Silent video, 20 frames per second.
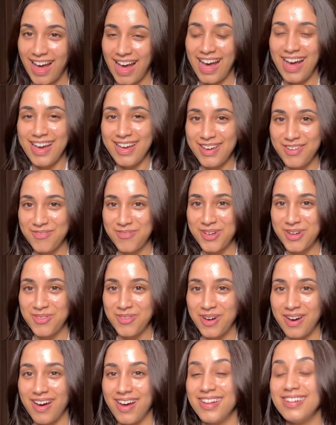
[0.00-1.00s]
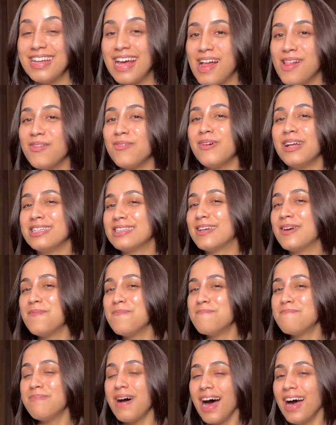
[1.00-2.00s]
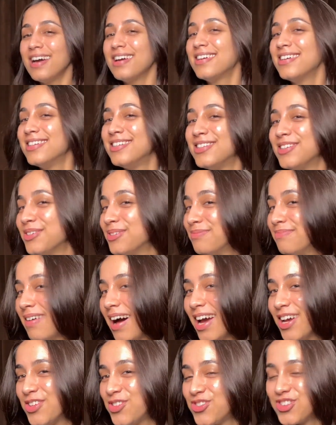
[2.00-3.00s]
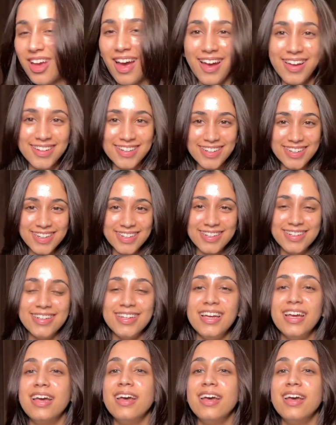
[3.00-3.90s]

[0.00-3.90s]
Hi everyone and welcome back to my channel.